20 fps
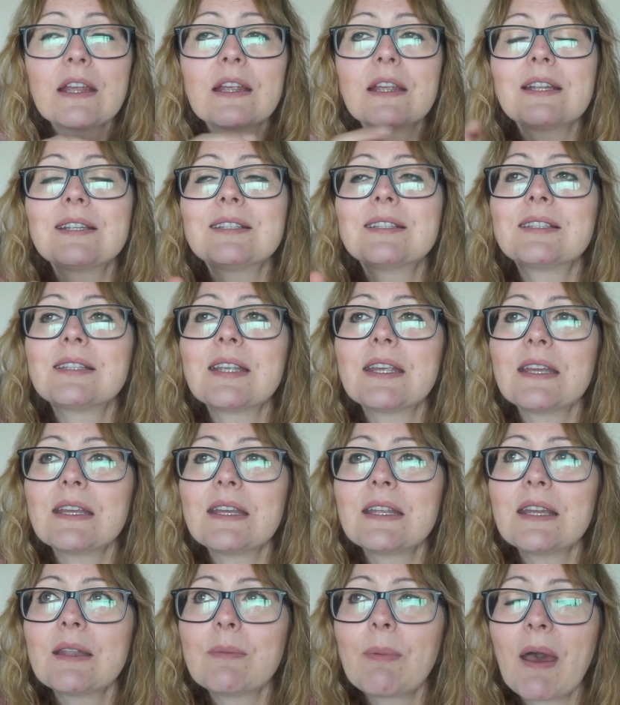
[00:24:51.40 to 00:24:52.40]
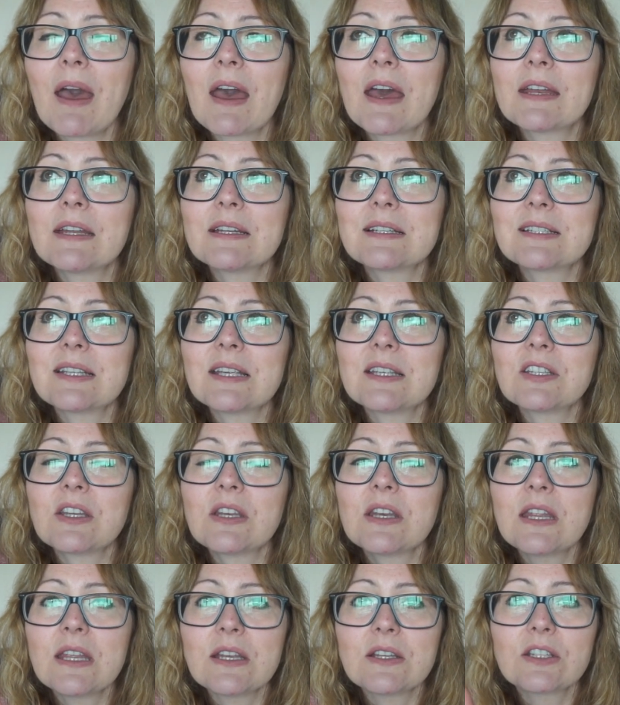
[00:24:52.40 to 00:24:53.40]
it's in the pattern it says you
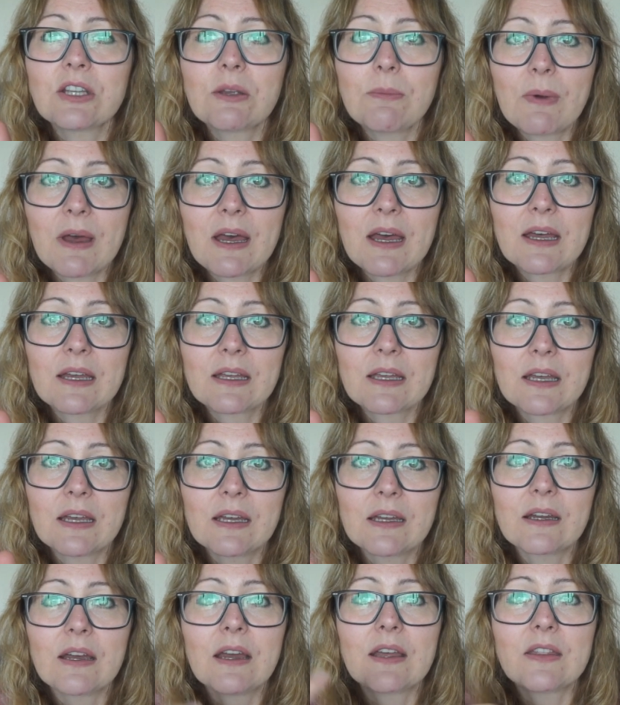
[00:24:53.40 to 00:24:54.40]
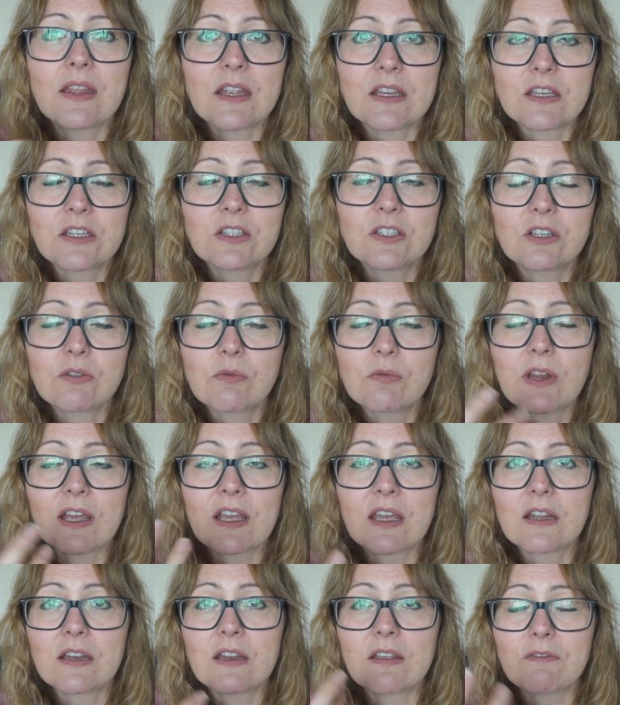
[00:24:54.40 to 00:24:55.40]
knit to marker and then you do
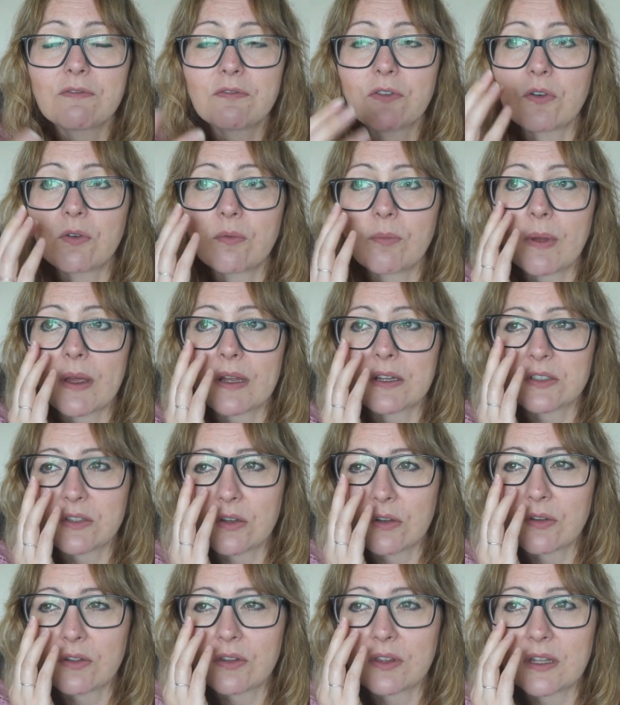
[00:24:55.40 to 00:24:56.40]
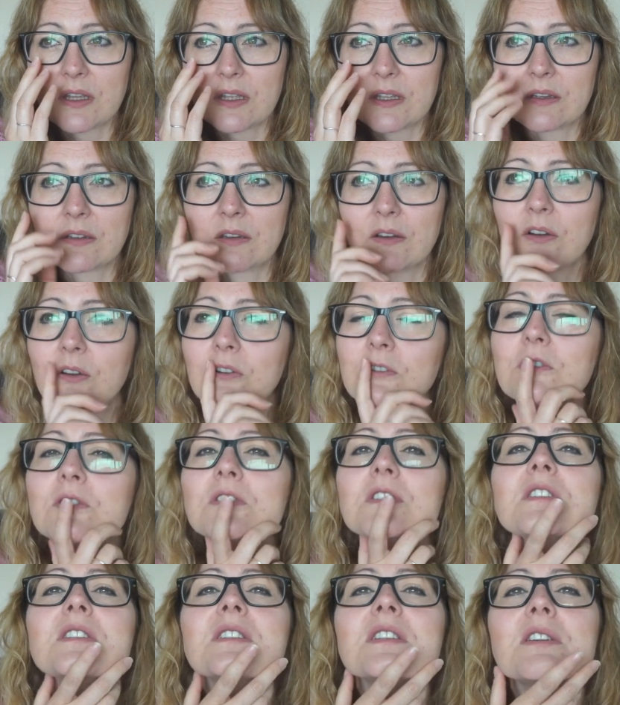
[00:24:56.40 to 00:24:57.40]
like a knit front and back sort of thing or
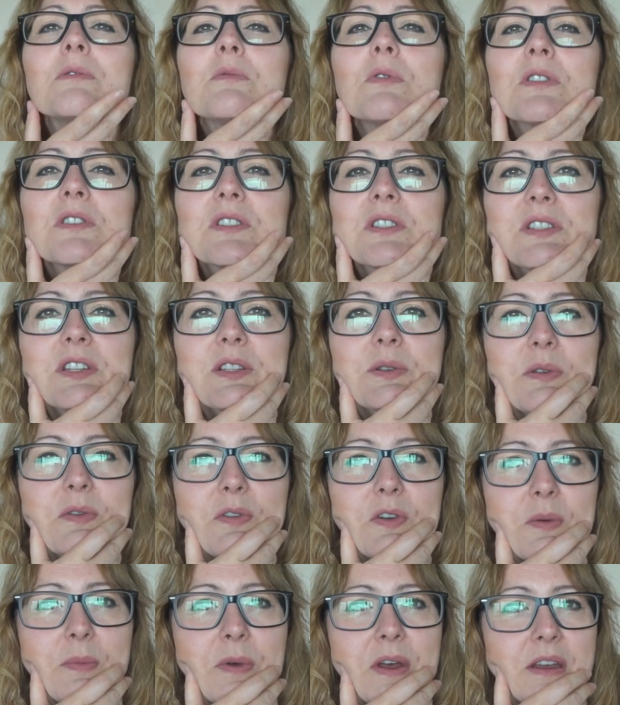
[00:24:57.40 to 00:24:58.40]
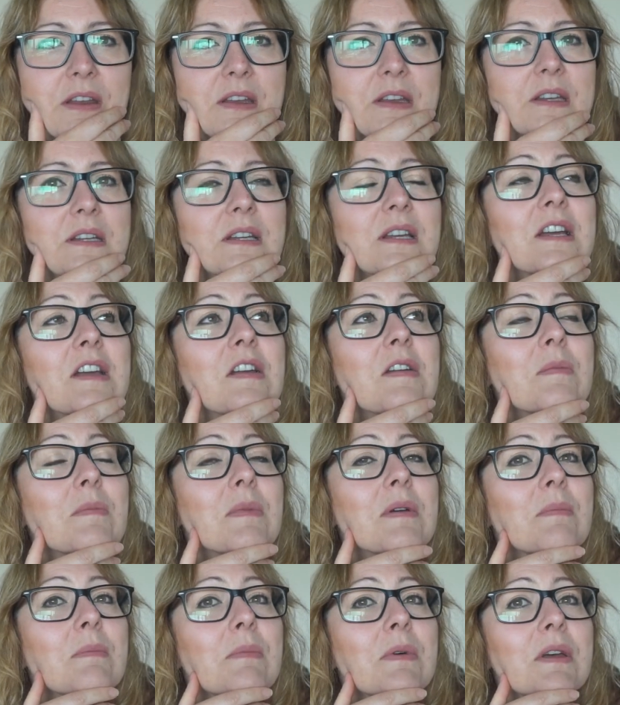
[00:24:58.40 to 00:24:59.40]
does it say one stitch before marker I can't
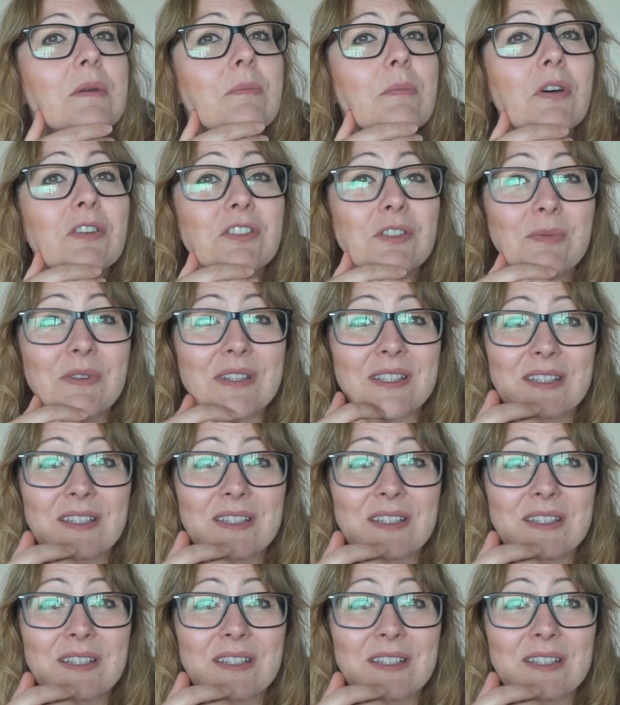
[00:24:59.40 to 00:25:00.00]
remember it possibly